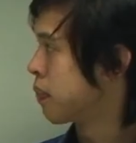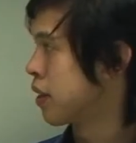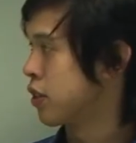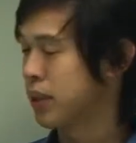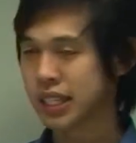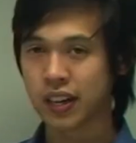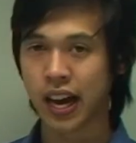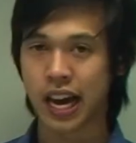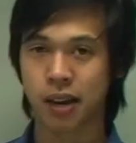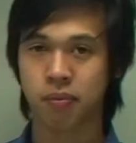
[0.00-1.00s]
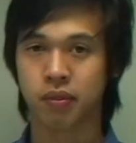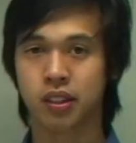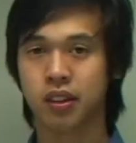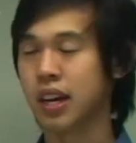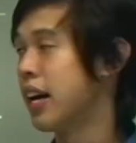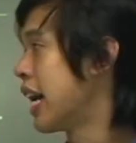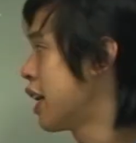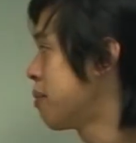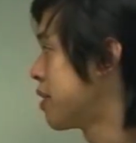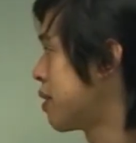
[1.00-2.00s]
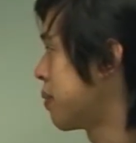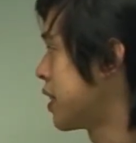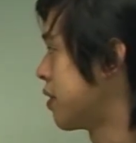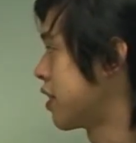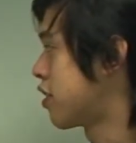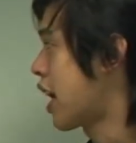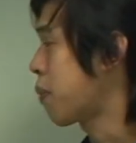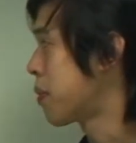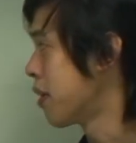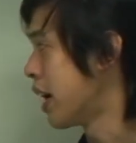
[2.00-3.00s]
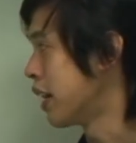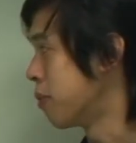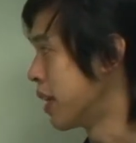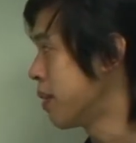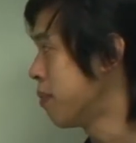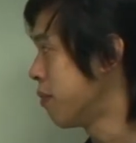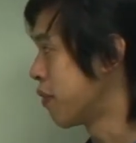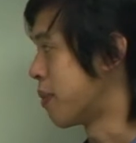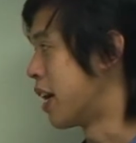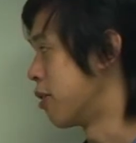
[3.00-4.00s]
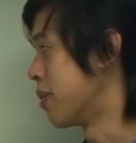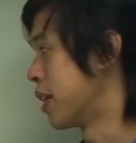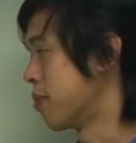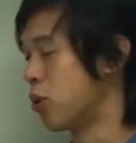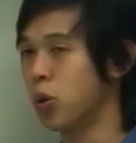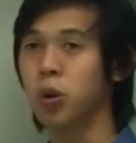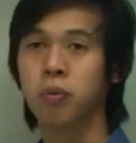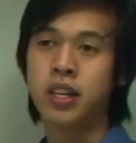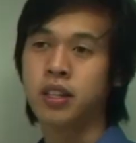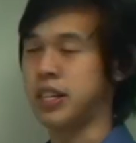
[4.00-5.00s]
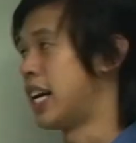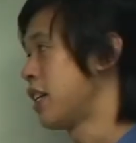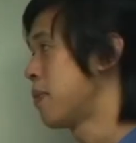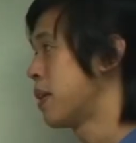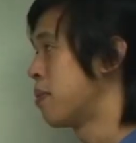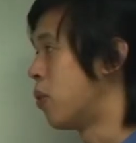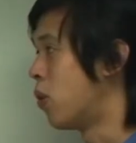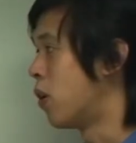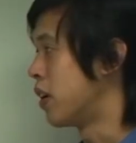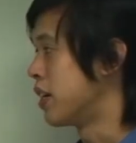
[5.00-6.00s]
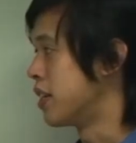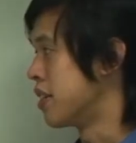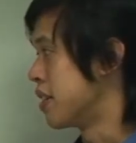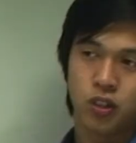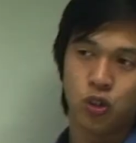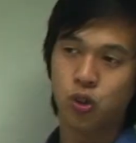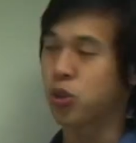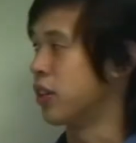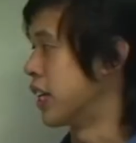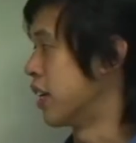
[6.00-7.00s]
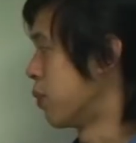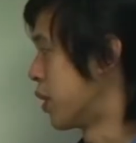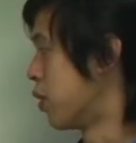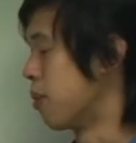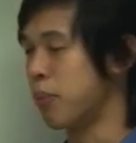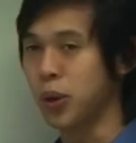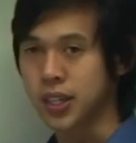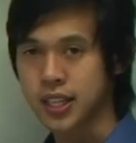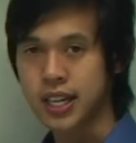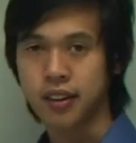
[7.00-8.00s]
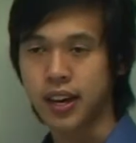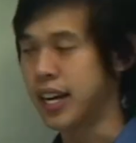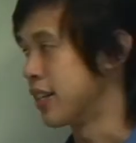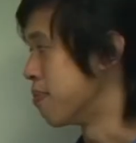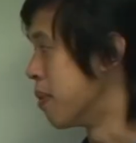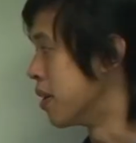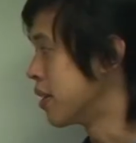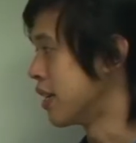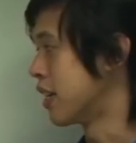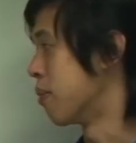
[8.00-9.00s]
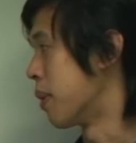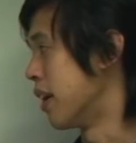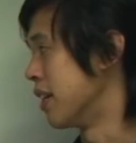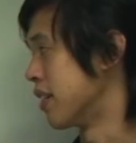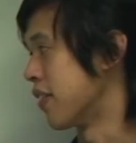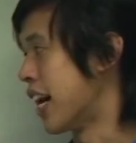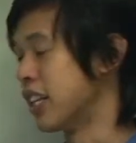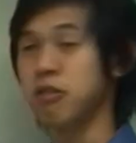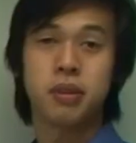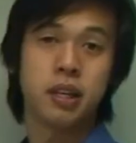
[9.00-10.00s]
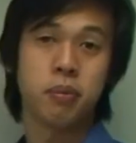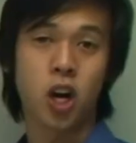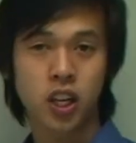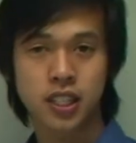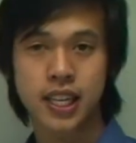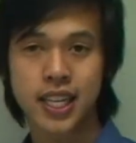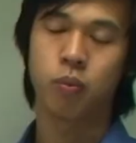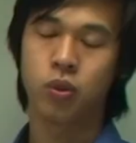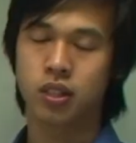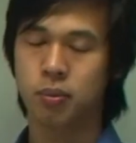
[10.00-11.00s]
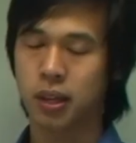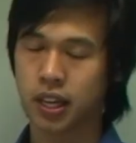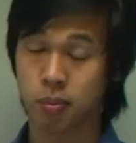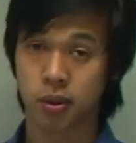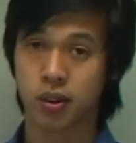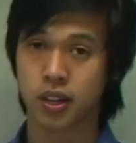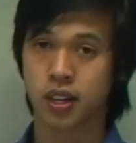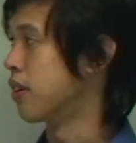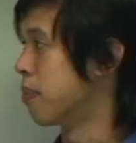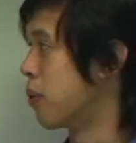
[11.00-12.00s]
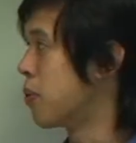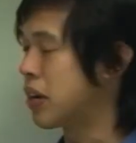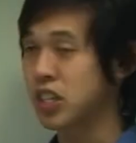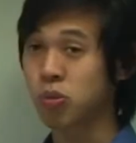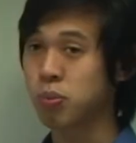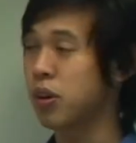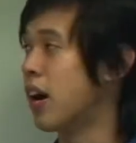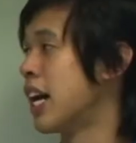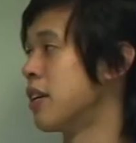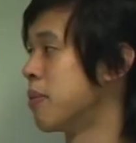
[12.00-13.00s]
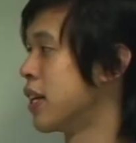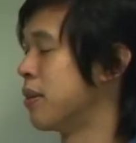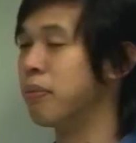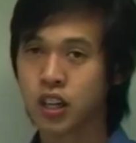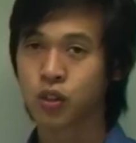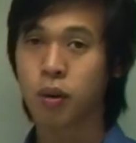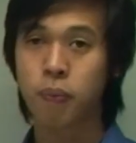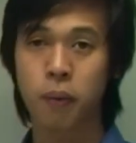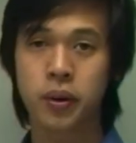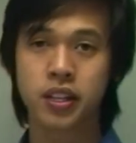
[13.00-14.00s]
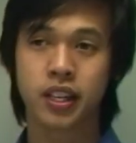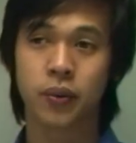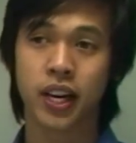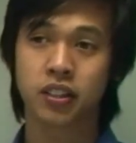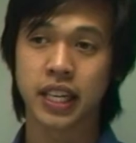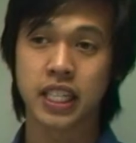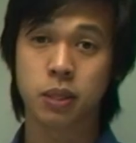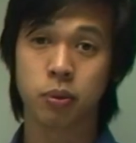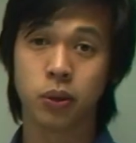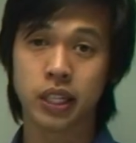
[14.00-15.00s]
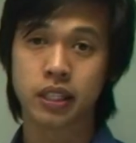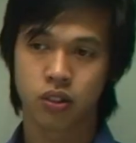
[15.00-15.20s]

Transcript: So what is our aim? So our aim is simply to extract pure aluminium from aluminium ore. So aluminium ore is usually, we call it bauxite, and it's mostly composed of aluminium oxide with some other impurities. But we want just pure aluminium. So what properties can we actually exploit?